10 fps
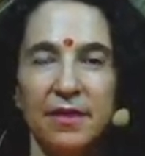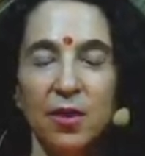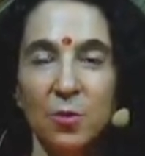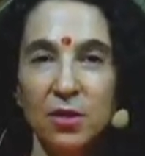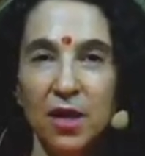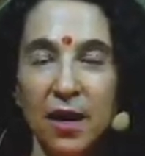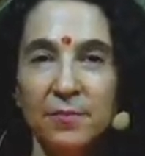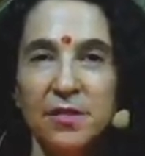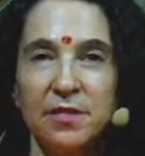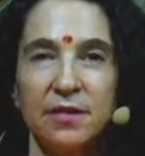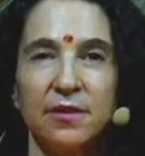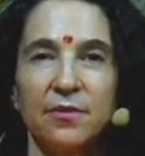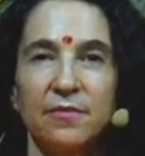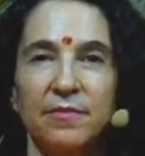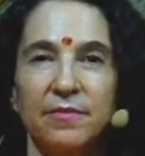It will come to
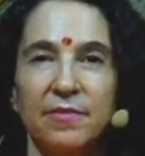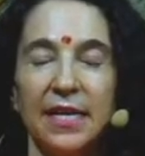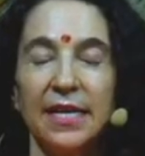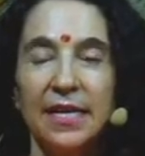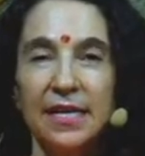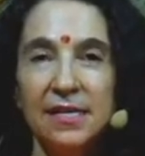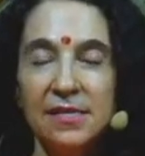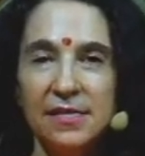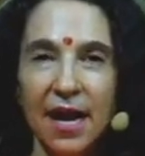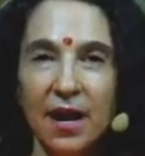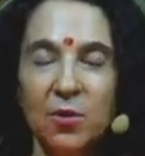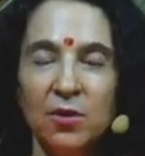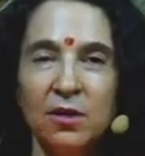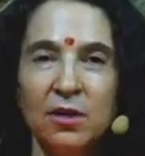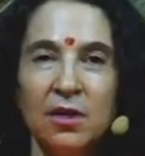you. It is
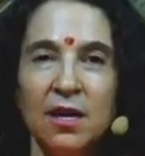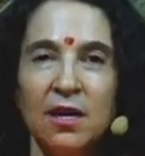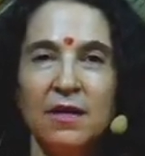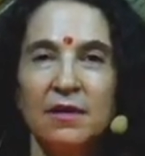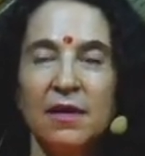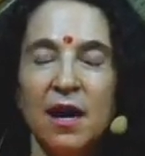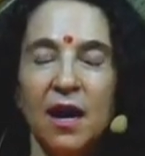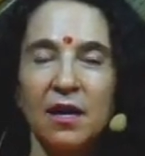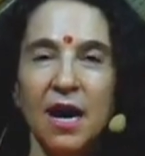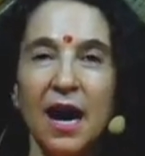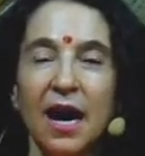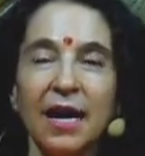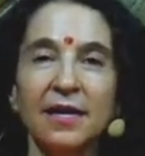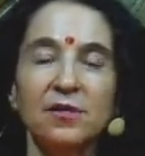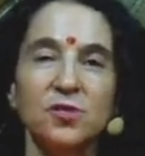our
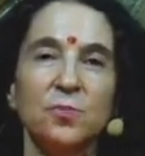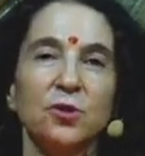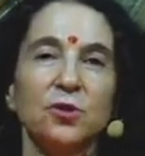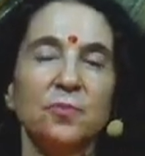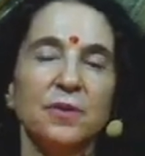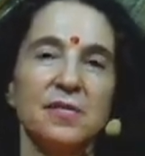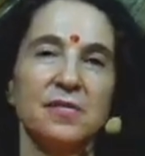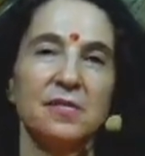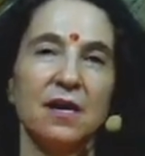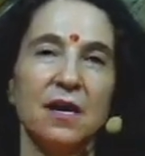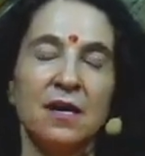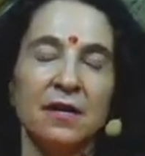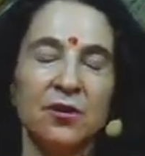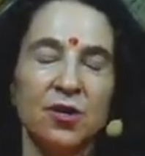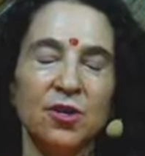highest purpose
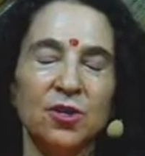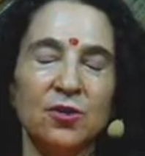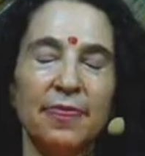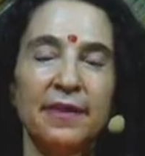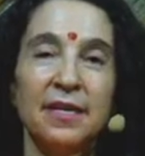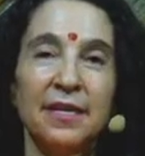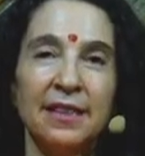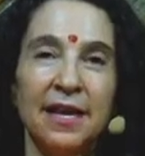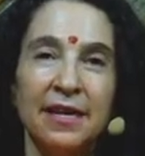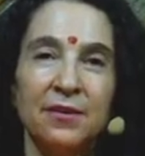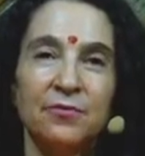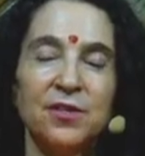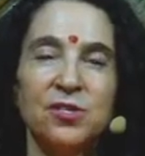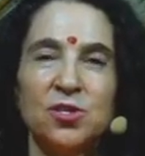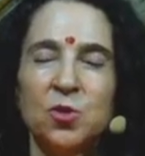on earth in life
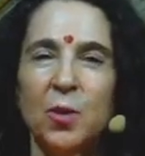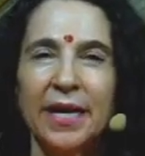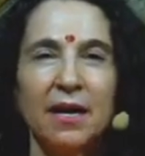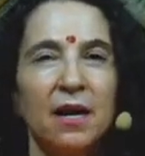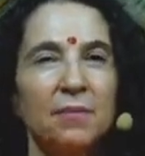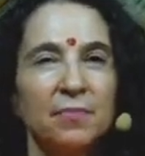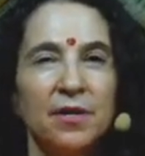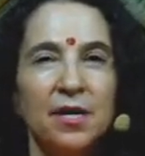is to wake up.